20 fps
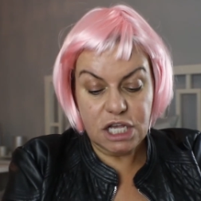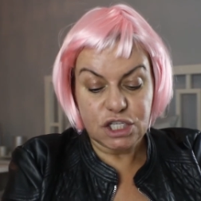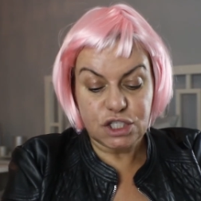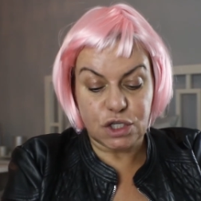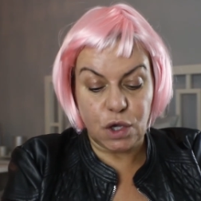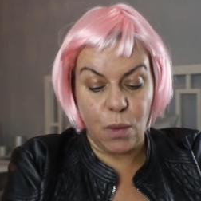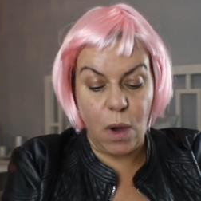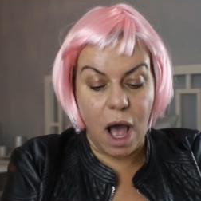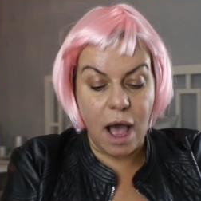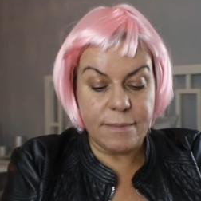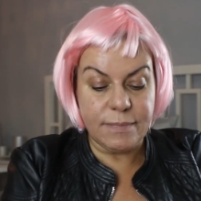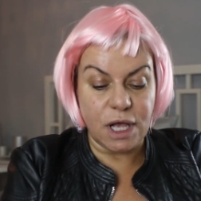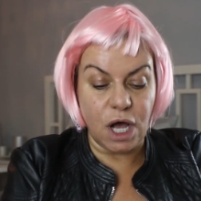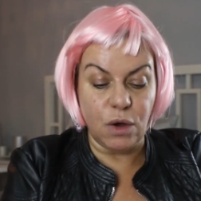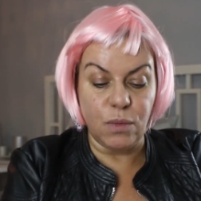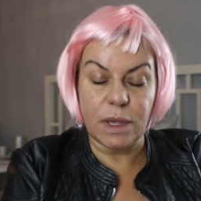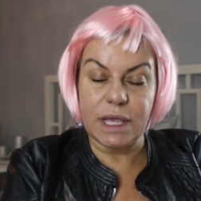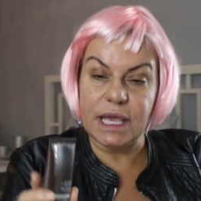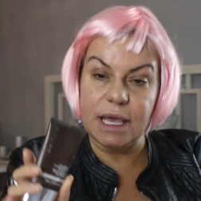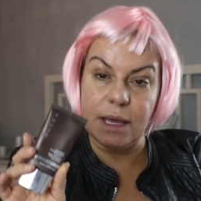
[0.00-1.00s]
So I'm
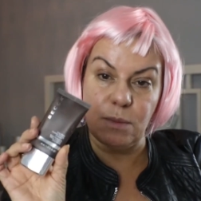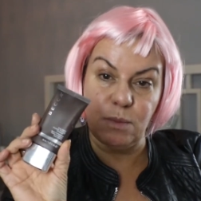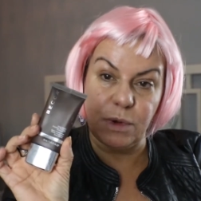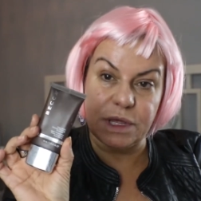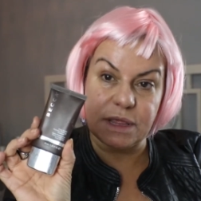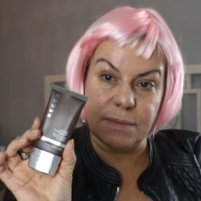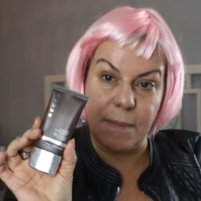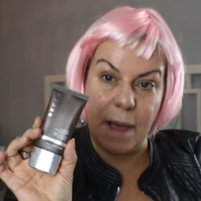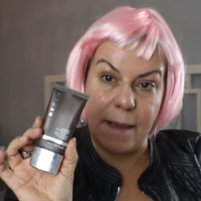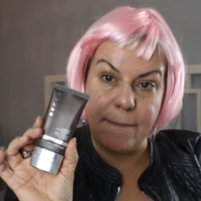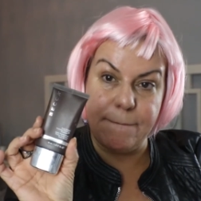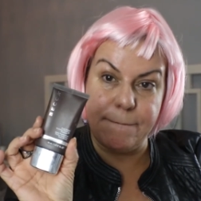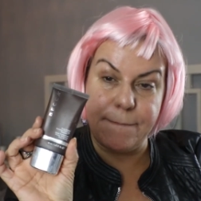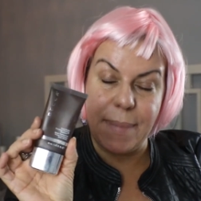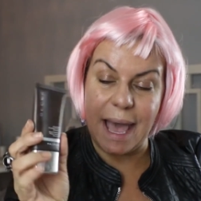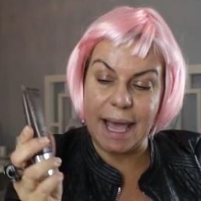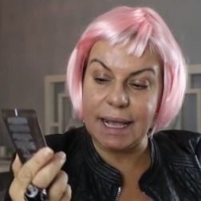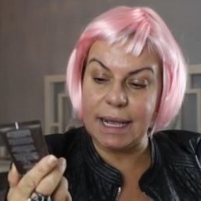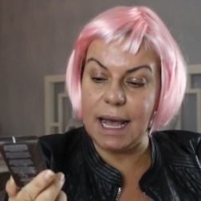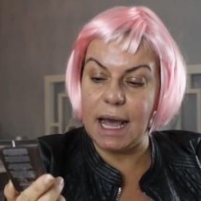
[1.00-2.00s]
going in with my
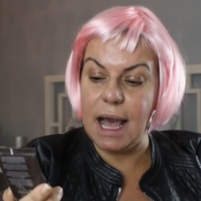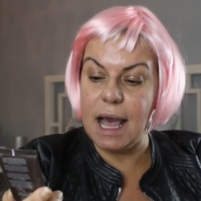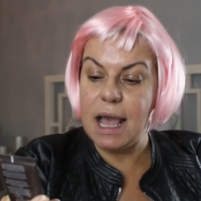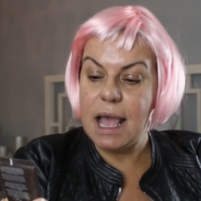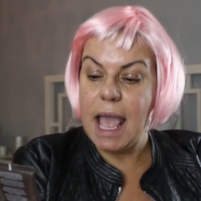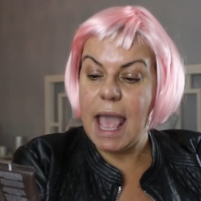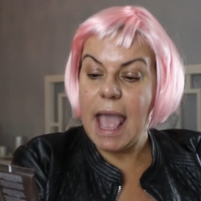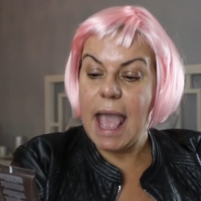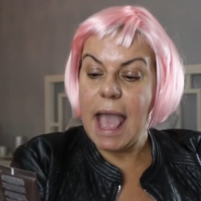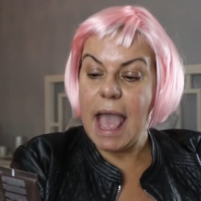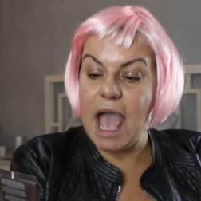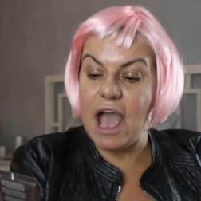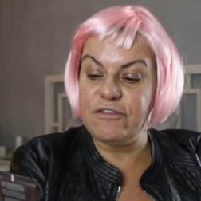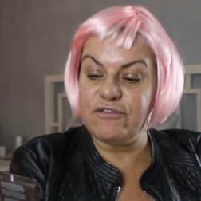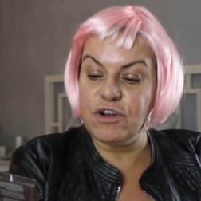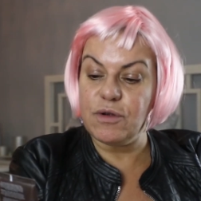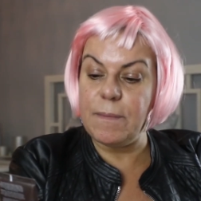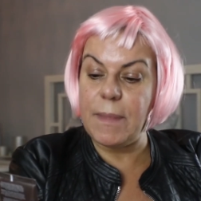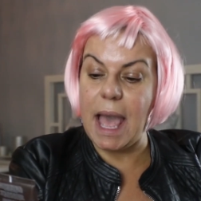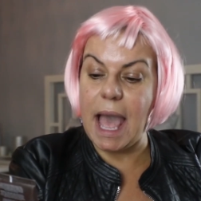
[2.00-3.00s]
Becca
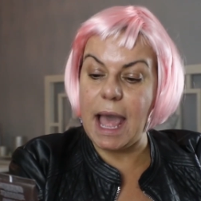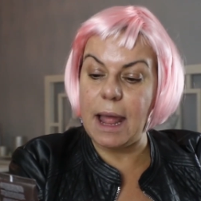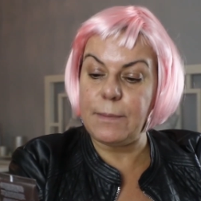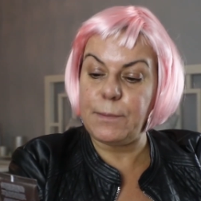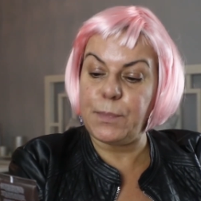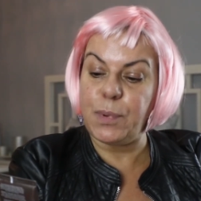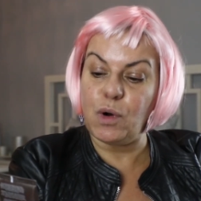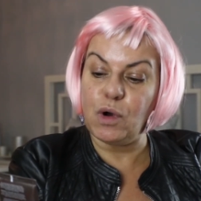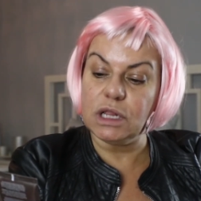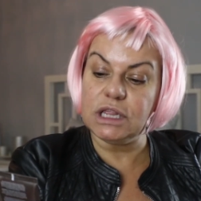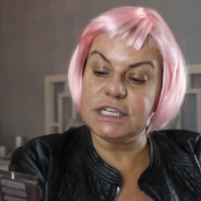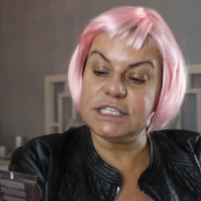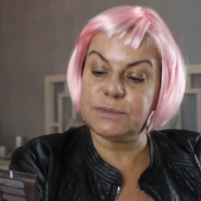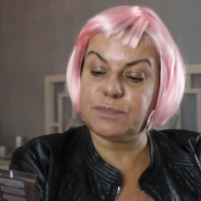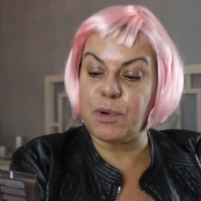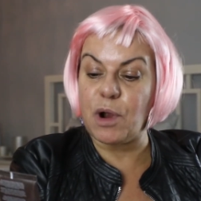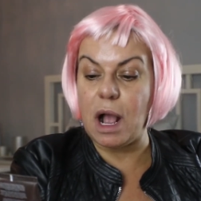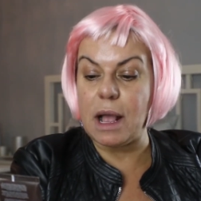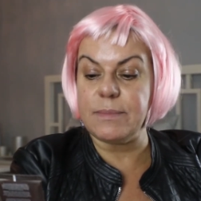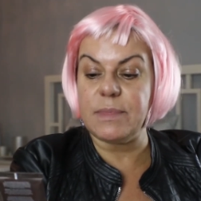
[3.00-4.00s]
Ever Matte Poreless
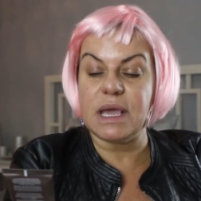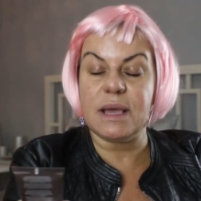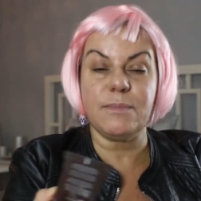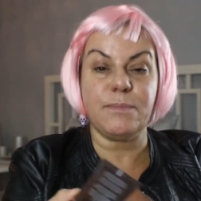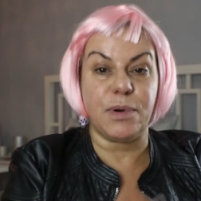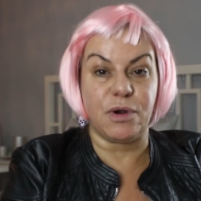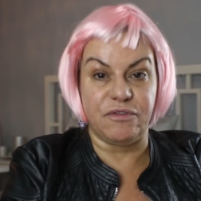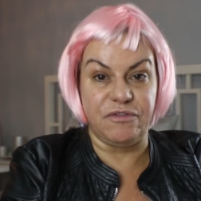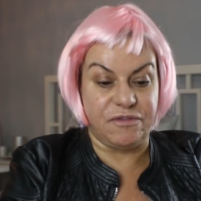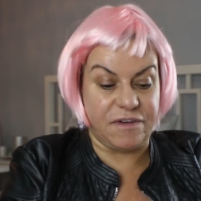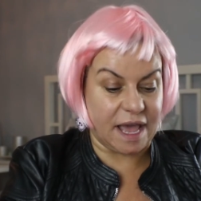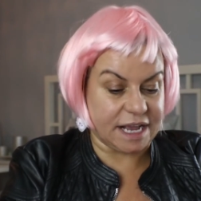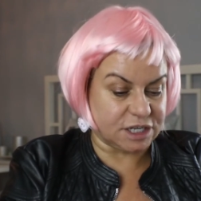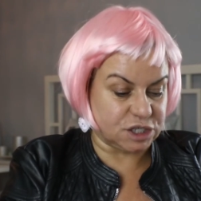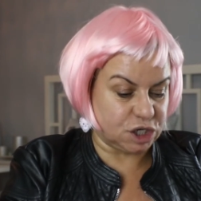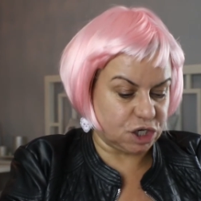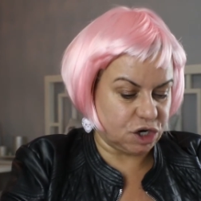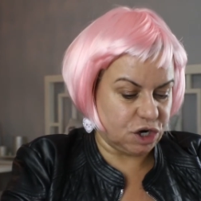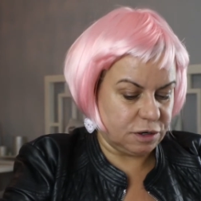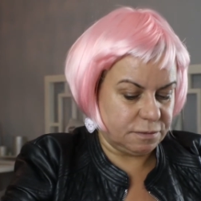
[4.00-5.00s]
Priming
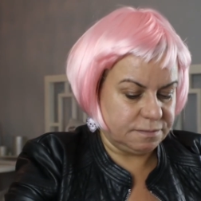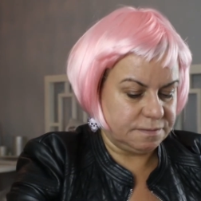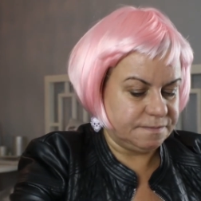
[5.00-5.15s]
Perfector.